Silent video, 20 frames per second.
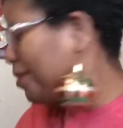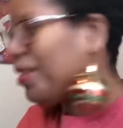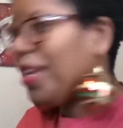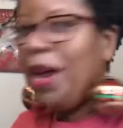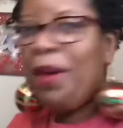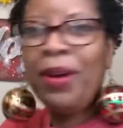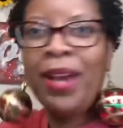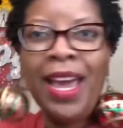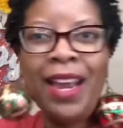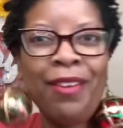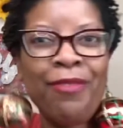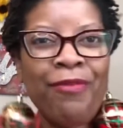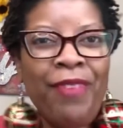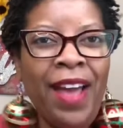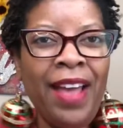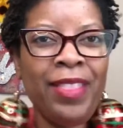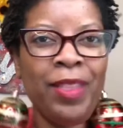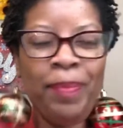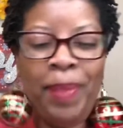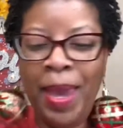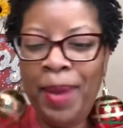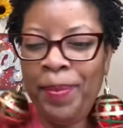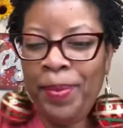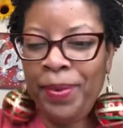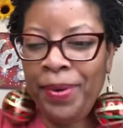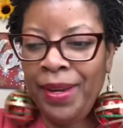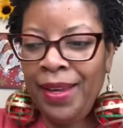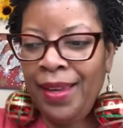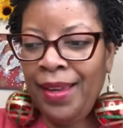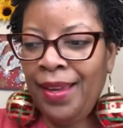now I gotta find the
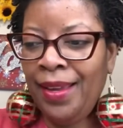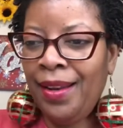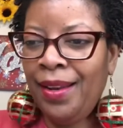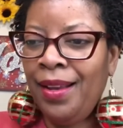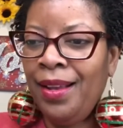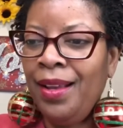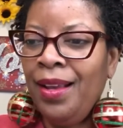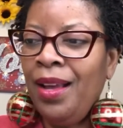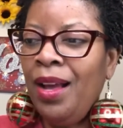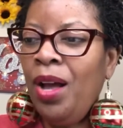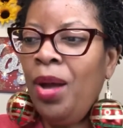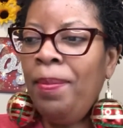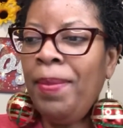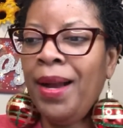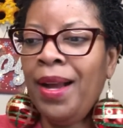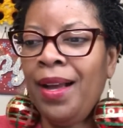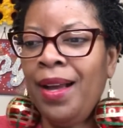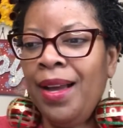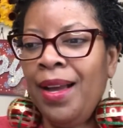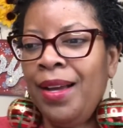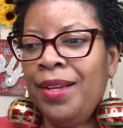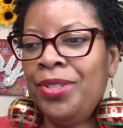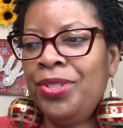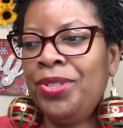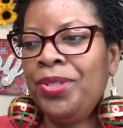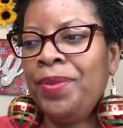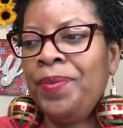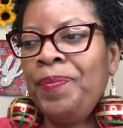paper again. Oh my gosh.